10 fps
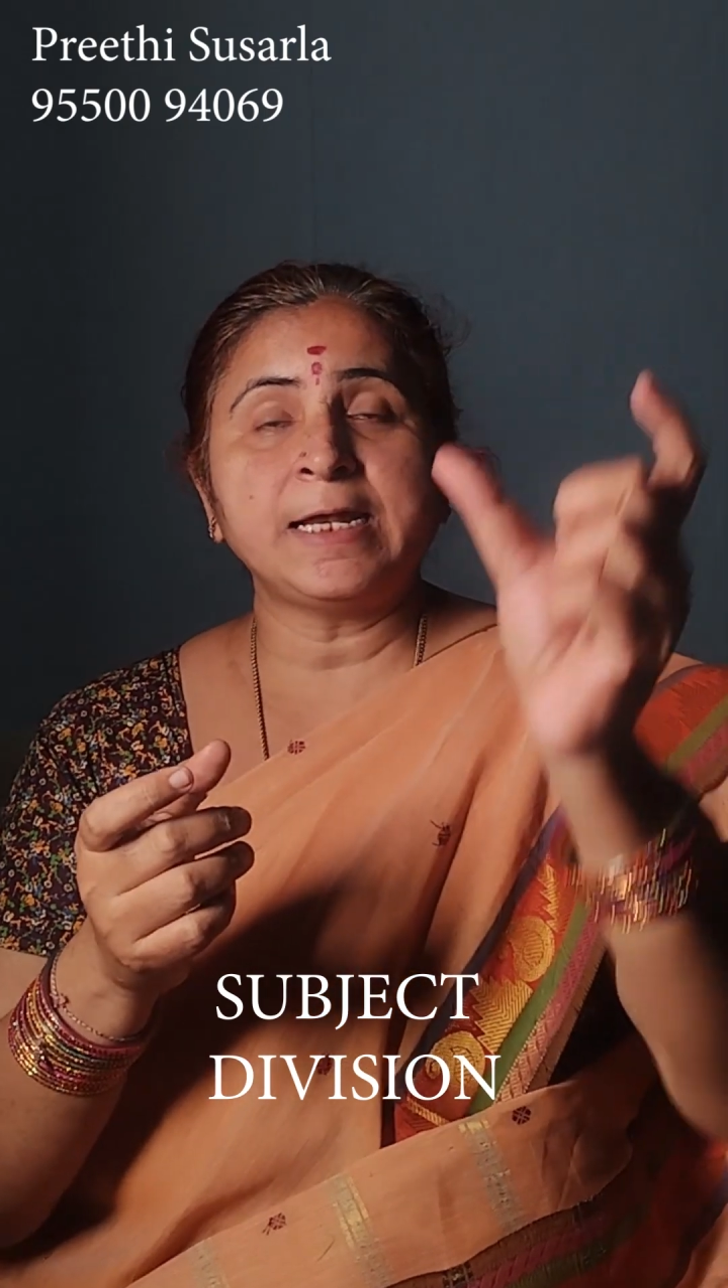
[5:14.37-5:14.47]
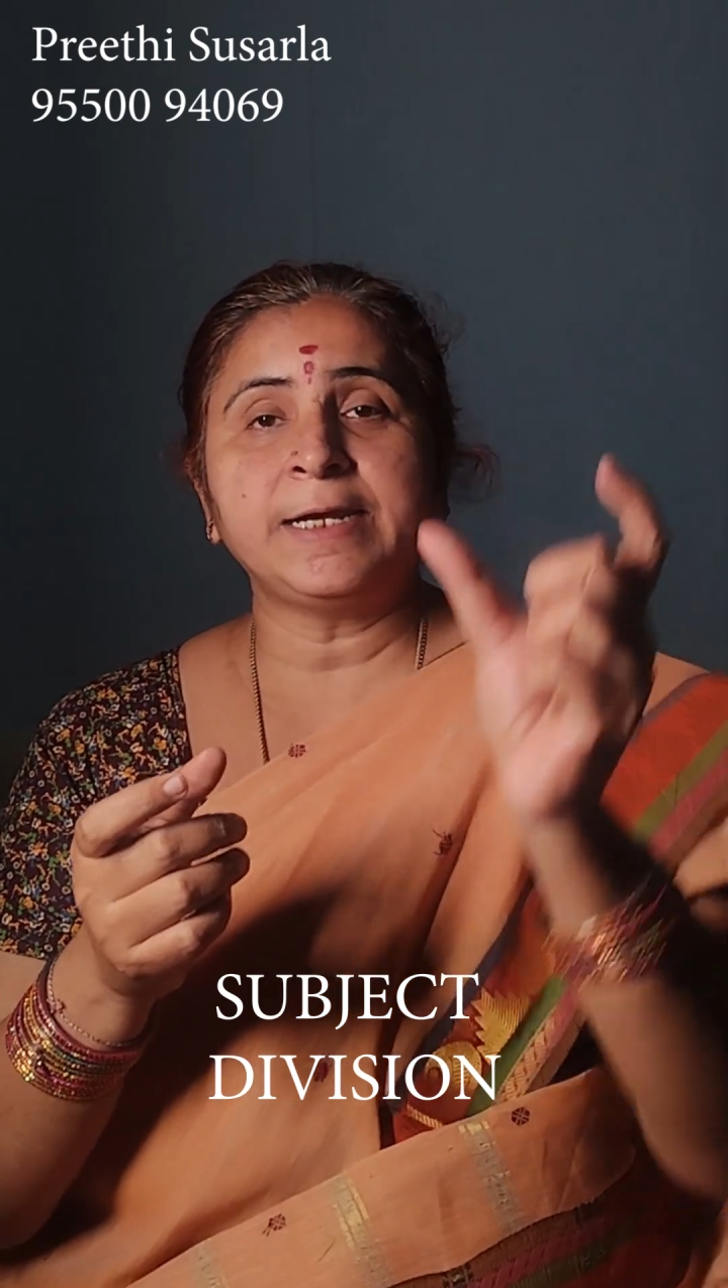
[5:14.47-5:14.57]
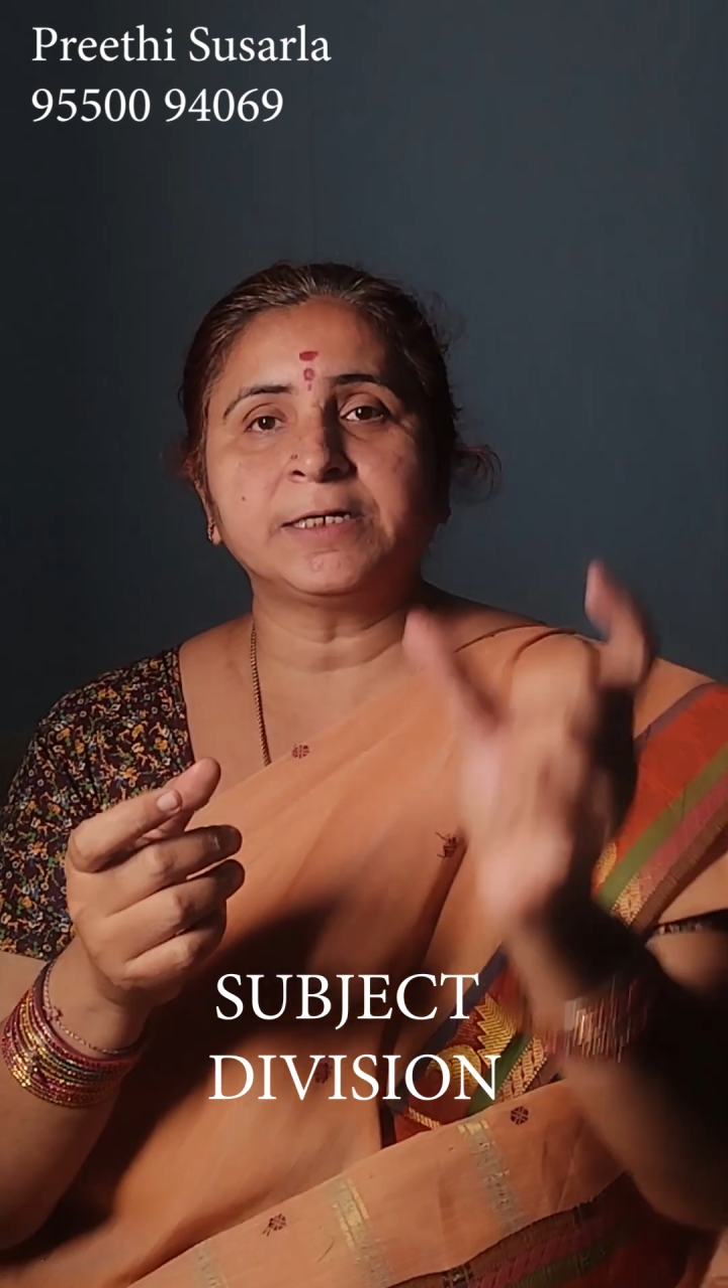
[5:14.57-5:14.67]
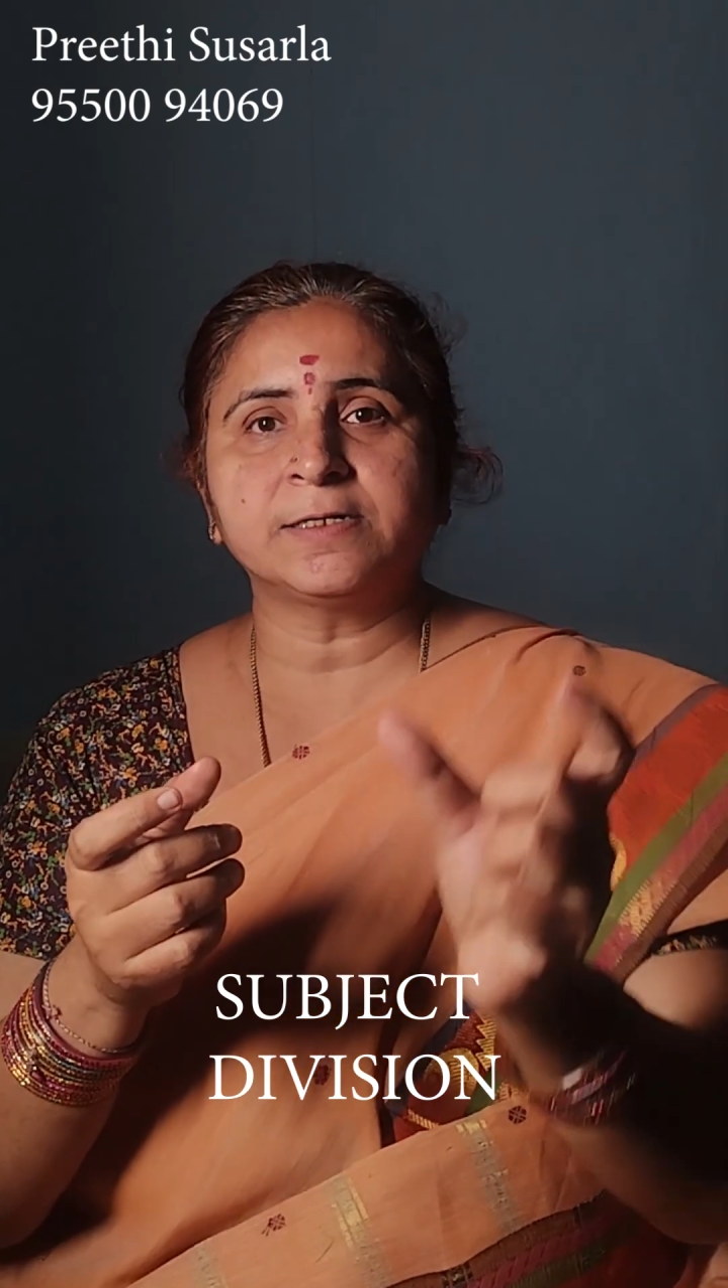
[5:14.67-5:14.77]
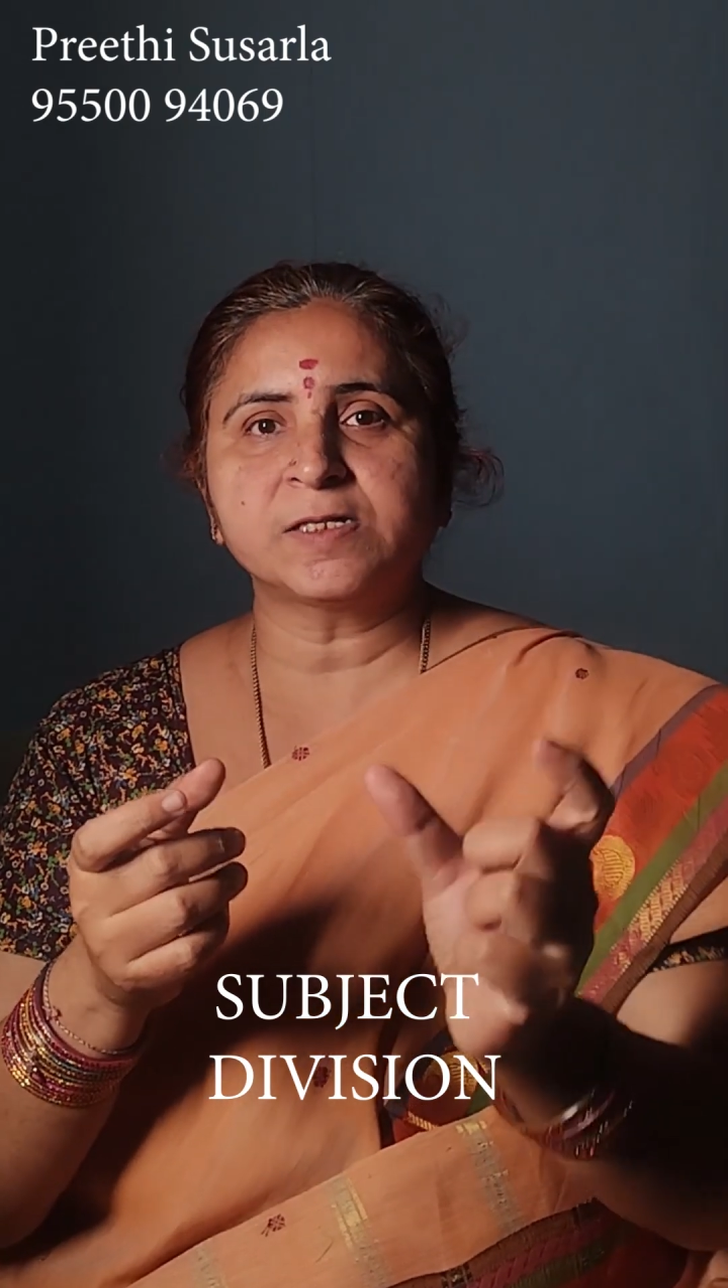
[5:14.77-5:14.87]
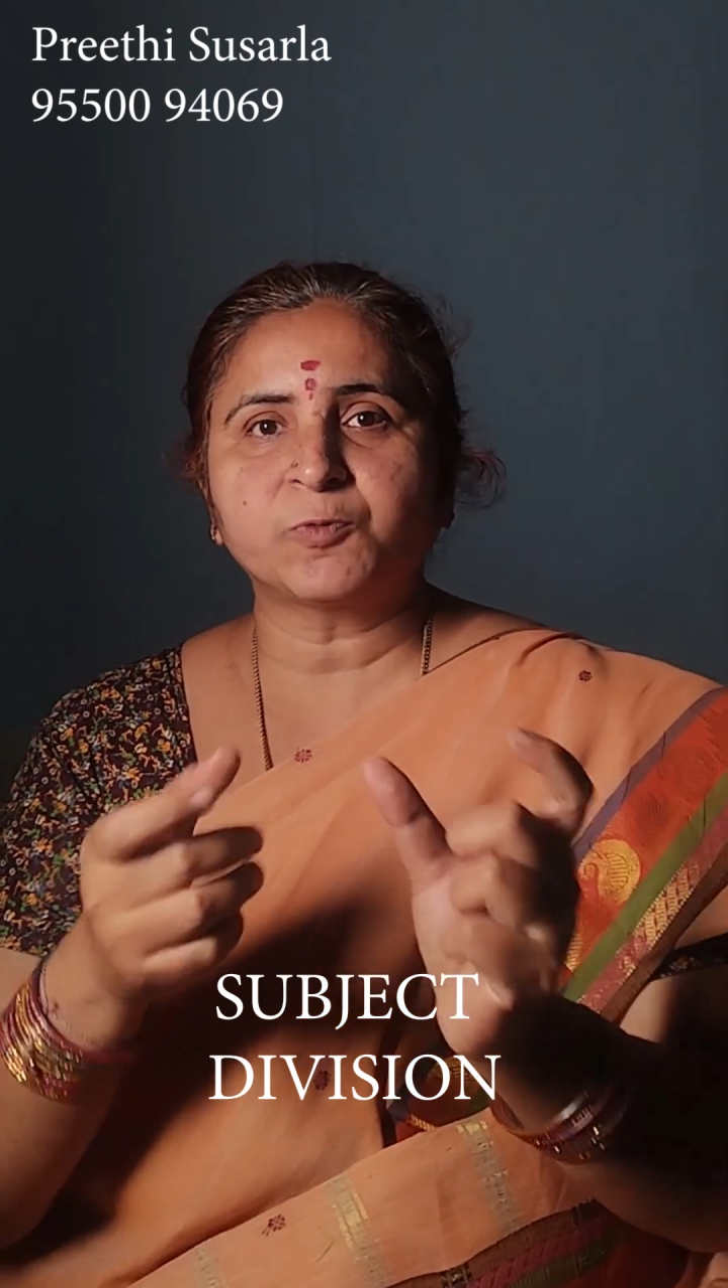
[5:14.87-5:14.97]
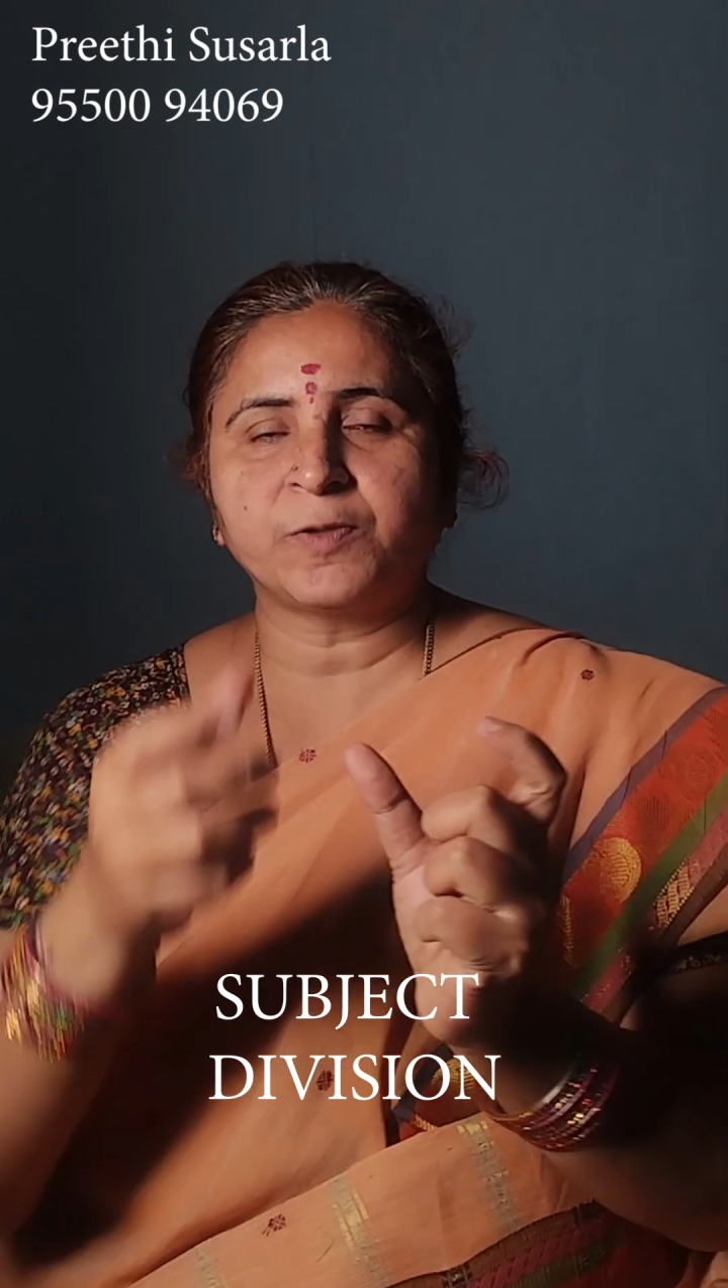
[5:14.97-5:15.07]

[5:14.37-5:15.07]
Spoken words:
letters